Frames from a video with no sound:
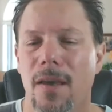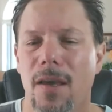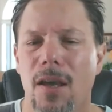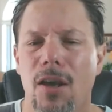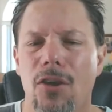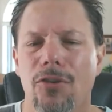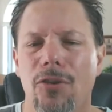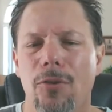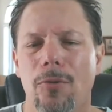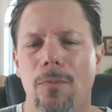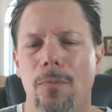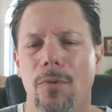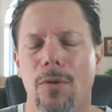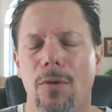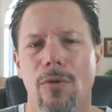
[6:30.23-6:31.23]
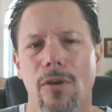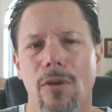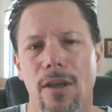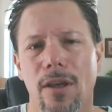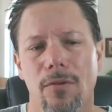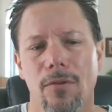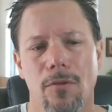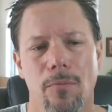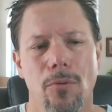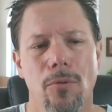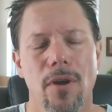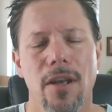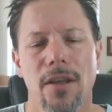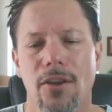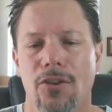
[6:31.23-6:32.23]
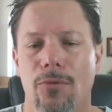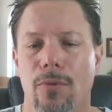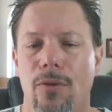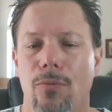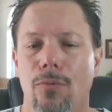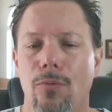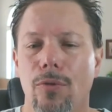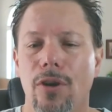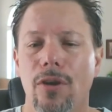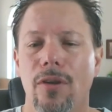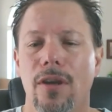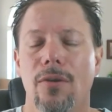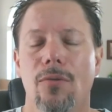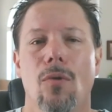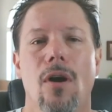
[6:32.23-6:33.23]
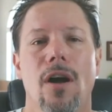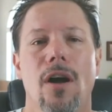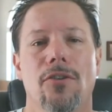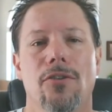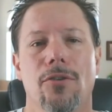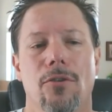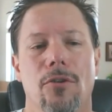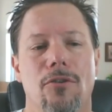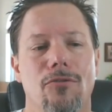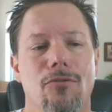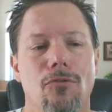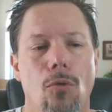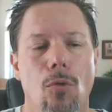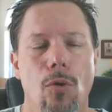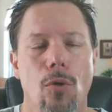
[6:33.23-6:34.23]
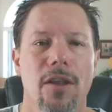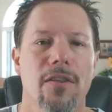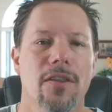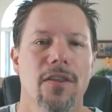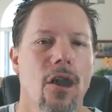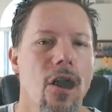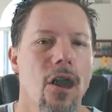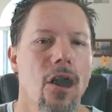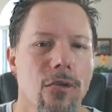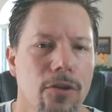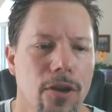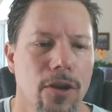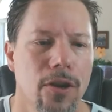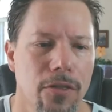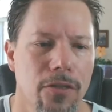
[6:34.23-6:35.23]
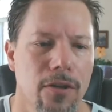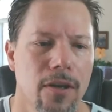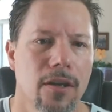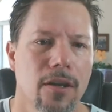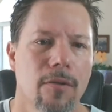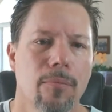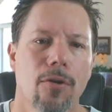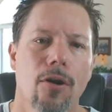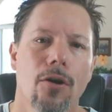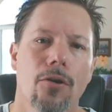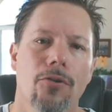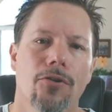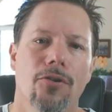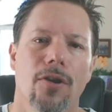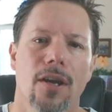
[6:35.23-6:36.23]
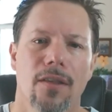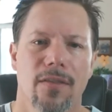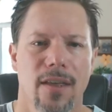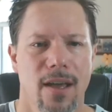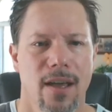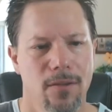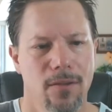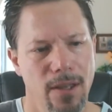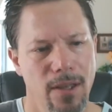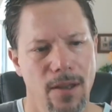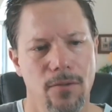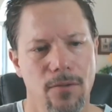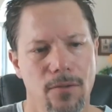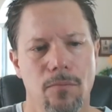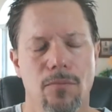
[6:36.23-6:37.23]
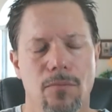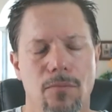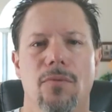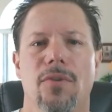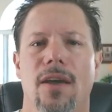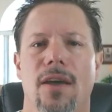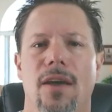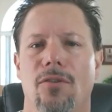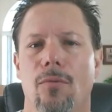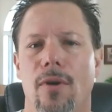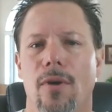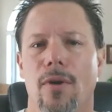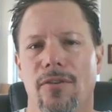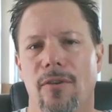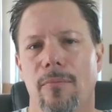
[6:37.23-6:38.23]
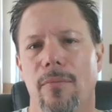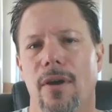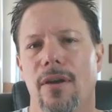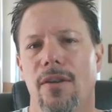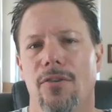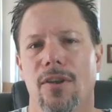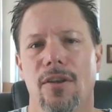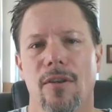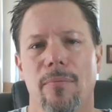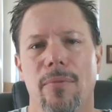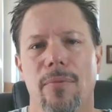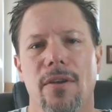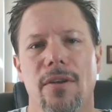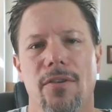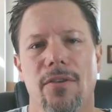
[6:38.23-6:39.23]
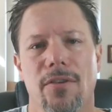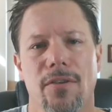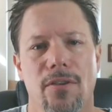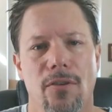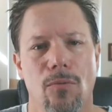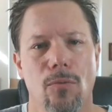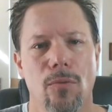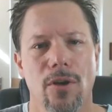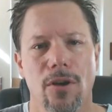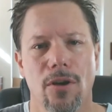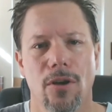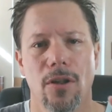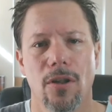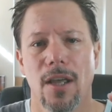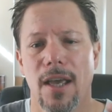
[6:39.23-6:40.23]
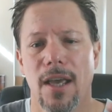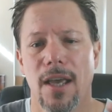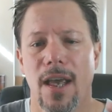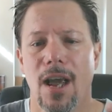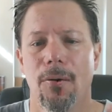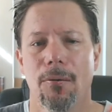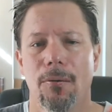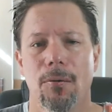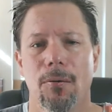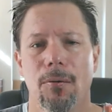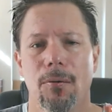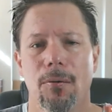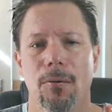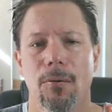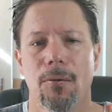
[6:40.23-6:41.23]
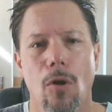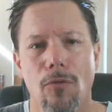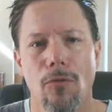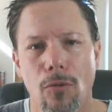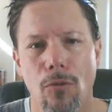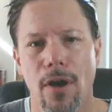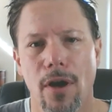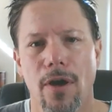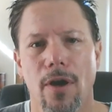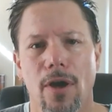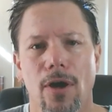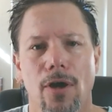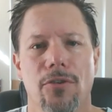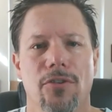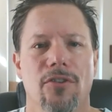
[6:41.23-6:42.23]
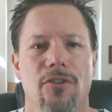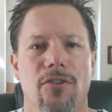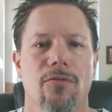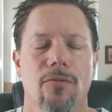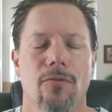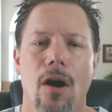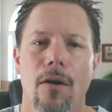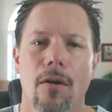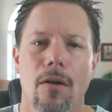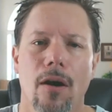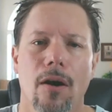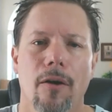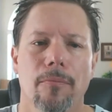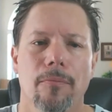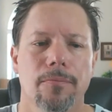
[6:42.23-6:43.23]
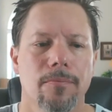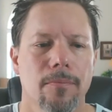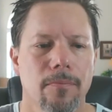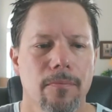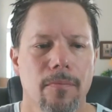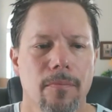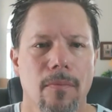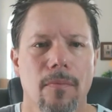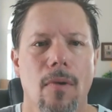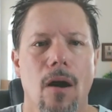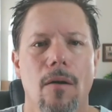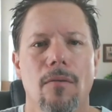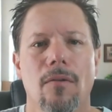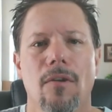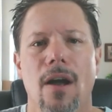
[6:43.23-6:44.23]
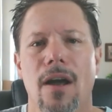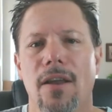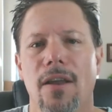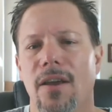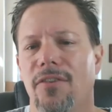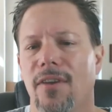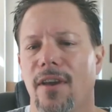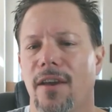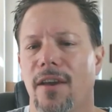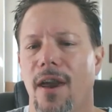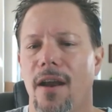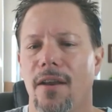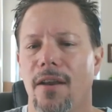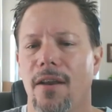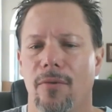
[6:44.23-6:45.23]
So we really, the point is, we really want to avoid the all or nothing approach that, that takes away somebody's independence and their will, and we want to avoid the use of um, antipsychotics when